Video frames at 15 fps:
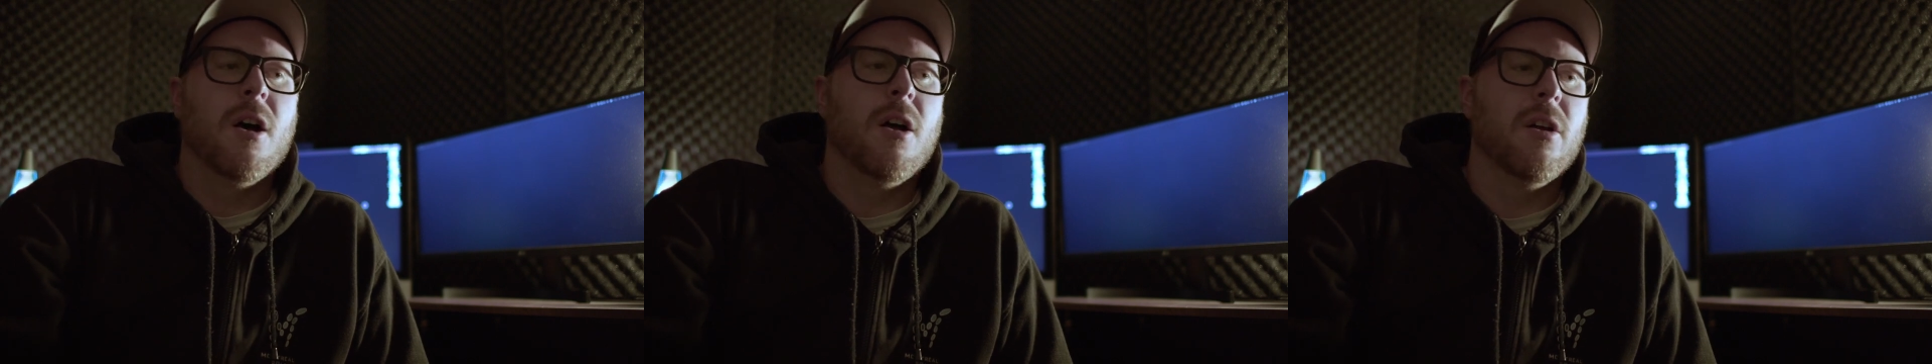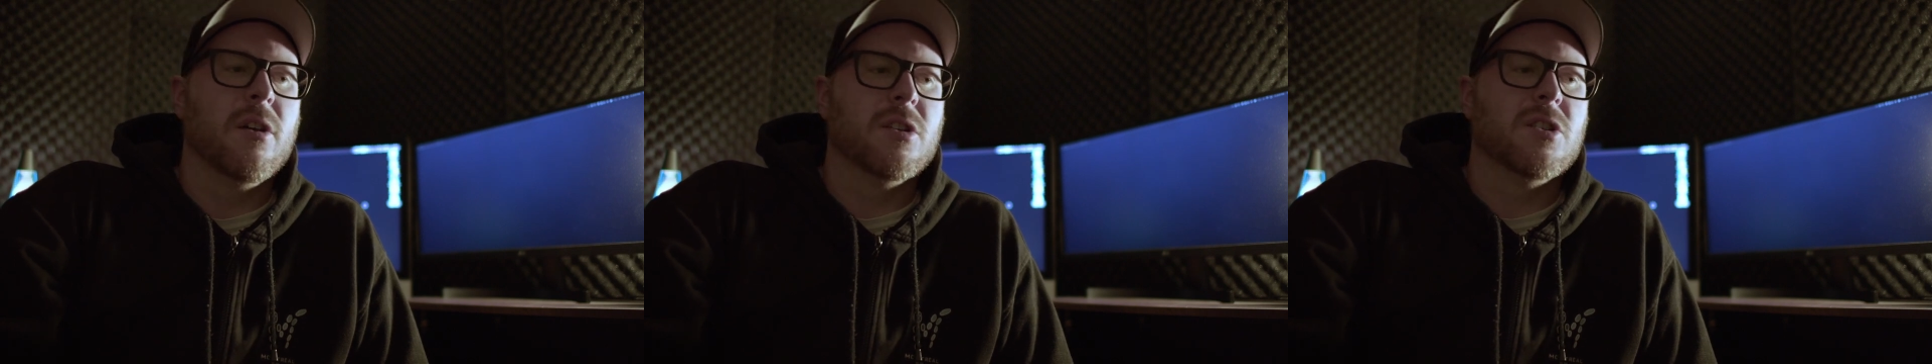
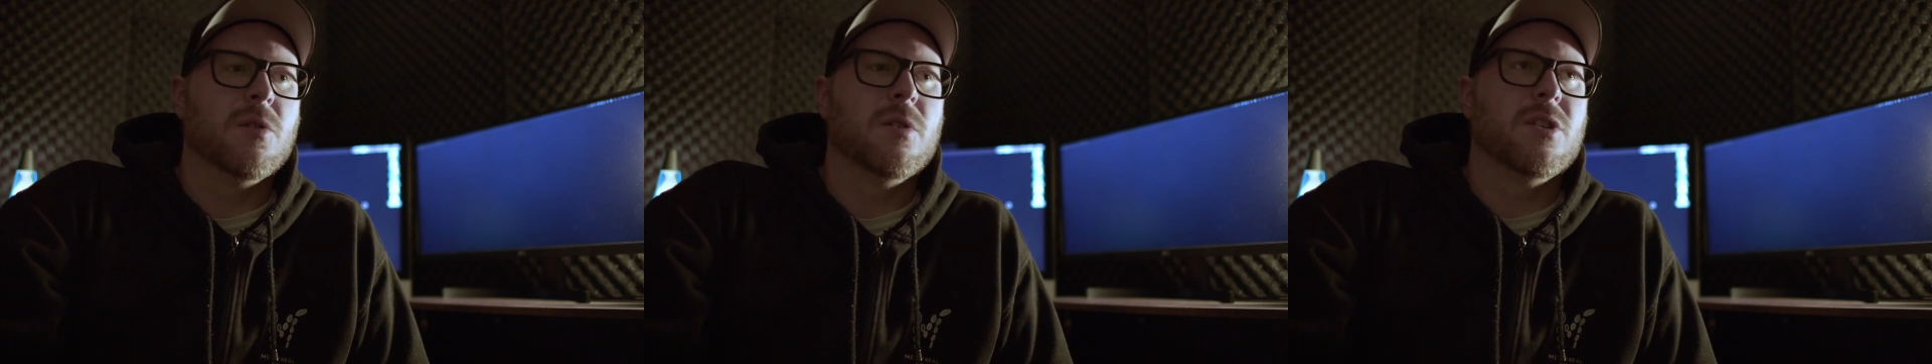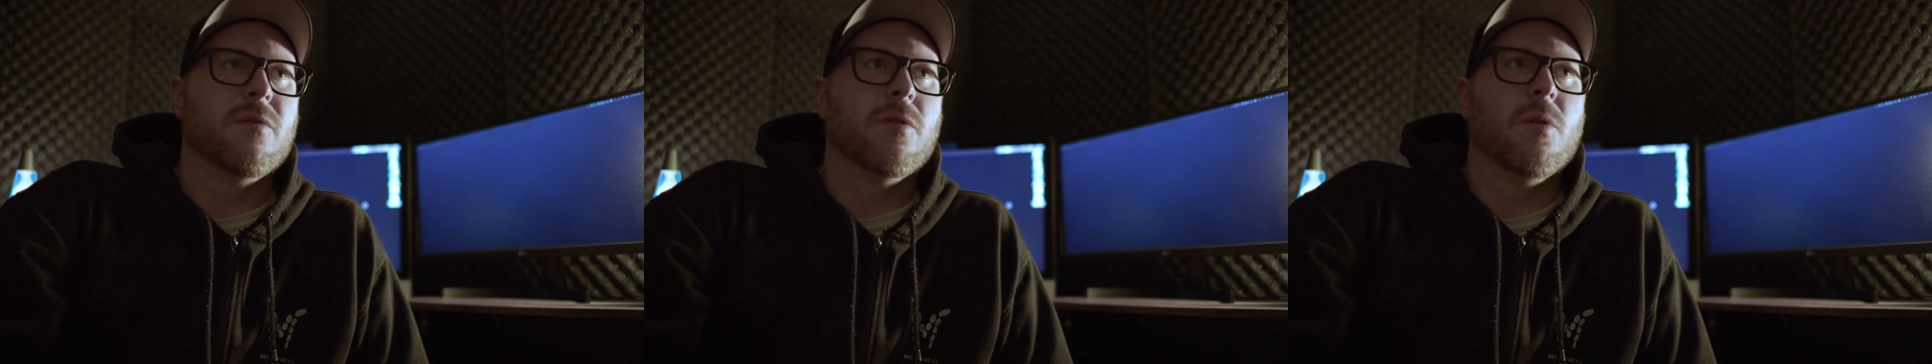all
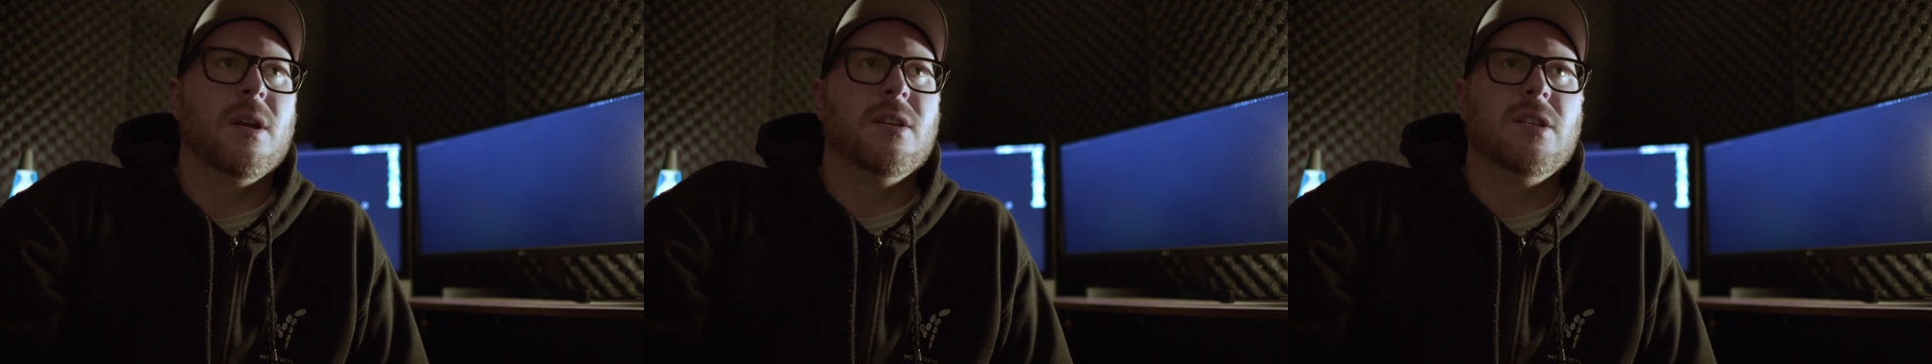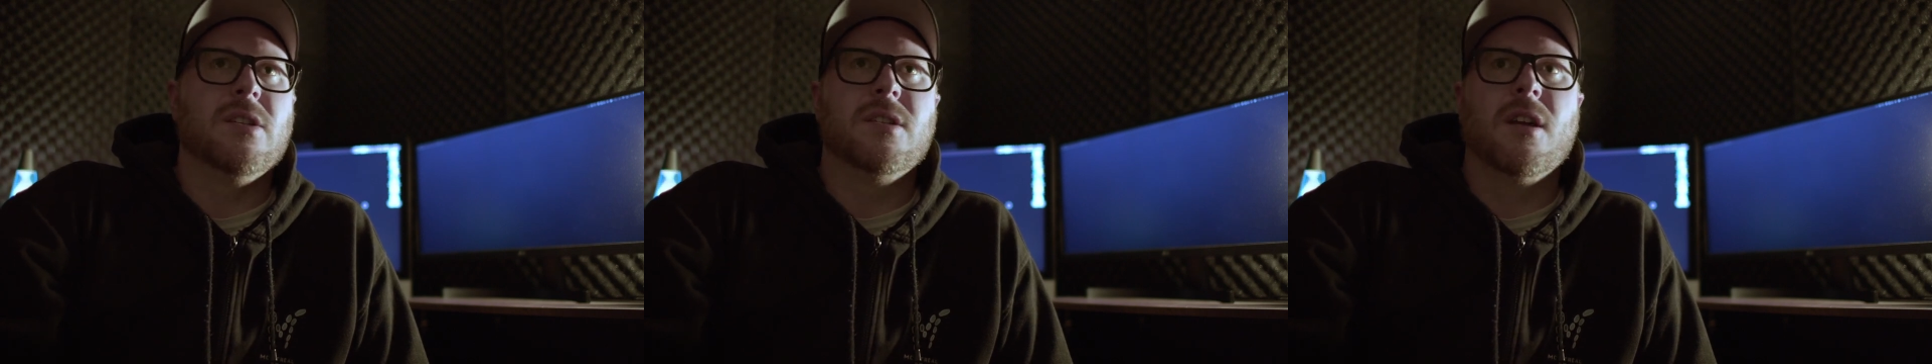sorts of
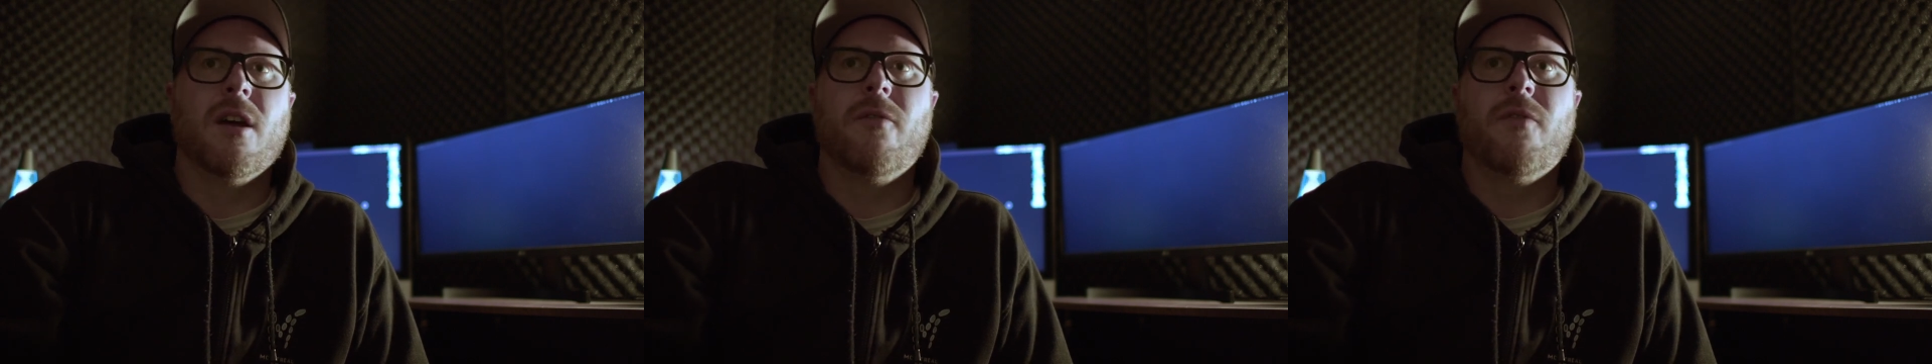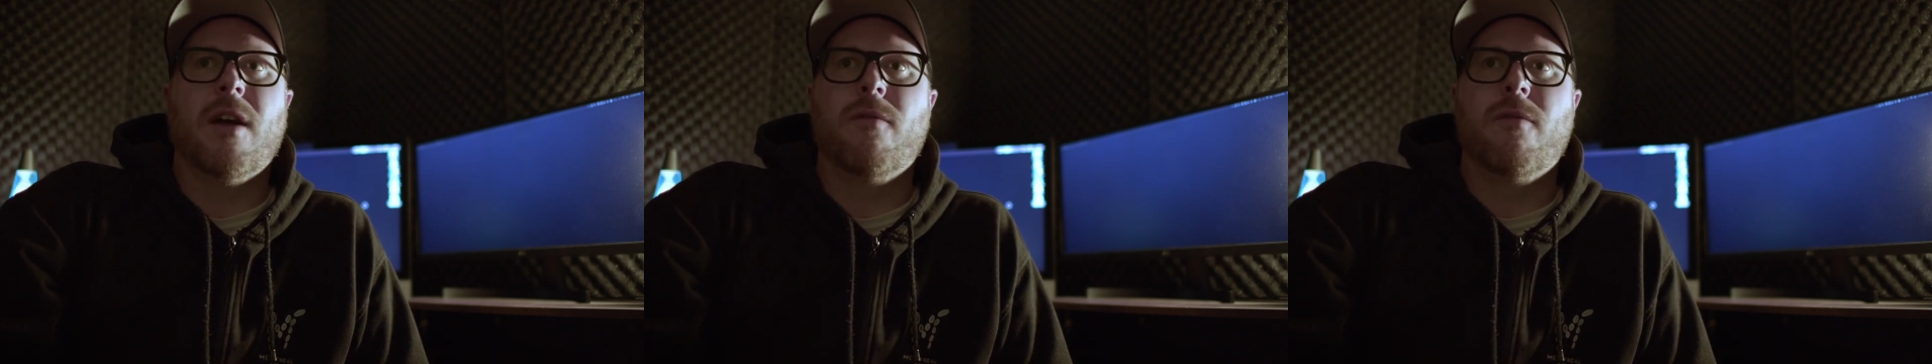crazy stuff.